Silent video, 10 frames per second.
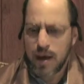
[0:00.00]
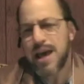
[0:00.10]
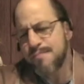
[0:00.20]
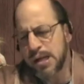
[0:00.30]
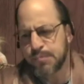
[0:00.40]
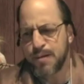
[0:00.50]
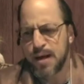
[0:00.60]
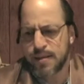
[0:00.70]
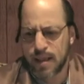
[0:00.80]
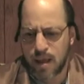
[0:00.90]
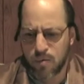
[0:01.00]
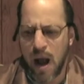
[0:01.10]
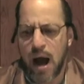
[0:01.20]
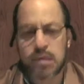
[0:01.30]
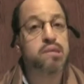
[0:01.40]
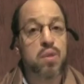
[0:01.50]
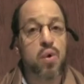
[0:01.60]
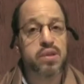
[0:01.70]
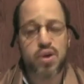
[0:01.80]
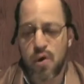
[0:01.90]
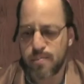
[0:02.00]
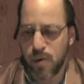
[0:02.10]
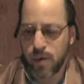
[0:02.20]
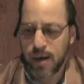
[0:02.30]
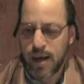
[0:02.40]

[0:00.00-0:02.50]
He must be under the rocks, thought Yomo,